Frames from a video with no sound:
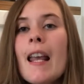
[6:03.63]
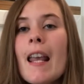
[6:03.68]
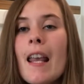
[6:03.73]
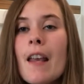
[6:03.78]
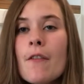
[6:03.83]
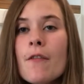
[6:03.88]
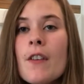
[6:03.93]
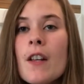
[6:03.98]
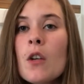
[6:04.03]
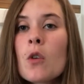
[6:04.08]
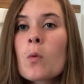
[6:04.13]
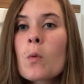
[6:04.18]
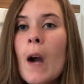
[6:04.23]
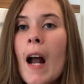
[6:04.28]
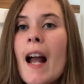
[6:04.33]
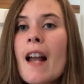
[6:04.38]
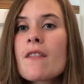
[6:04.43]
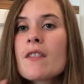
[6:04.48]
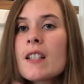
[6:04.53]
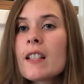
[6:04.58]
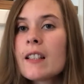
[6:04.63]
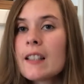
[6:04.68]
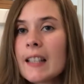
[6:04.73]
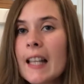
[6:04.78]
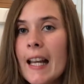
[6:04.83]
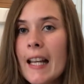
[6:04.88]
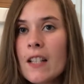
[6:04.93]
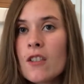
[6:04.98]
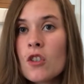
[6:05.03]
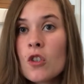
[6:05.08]
if it arrives
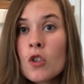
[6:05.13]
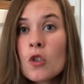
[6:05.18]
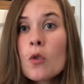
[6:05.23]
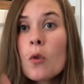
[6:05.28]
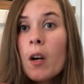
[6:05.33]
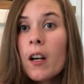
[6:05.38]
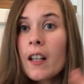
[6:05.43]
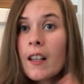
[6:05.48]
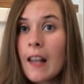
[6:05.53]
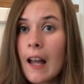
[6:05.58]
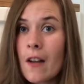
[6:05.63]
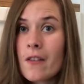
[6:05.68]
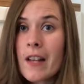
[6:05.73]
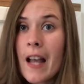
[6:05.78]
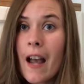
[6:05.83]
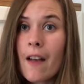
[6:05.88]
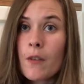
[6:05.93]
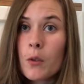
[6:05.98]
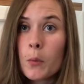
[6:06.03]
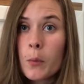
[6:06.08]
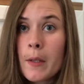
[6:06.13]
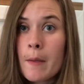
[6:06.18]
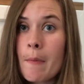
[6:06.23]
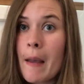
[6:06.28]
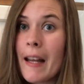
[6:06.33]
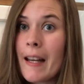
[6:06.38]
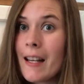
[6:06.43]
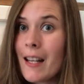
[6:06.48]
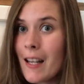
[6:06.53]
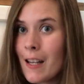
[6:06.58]
late, you are allowed to have a
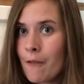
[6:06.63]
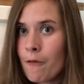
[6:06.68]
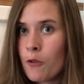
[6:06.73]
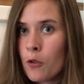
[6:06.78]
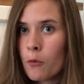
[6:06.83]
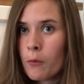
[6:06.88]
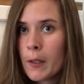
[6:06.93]
rebate if you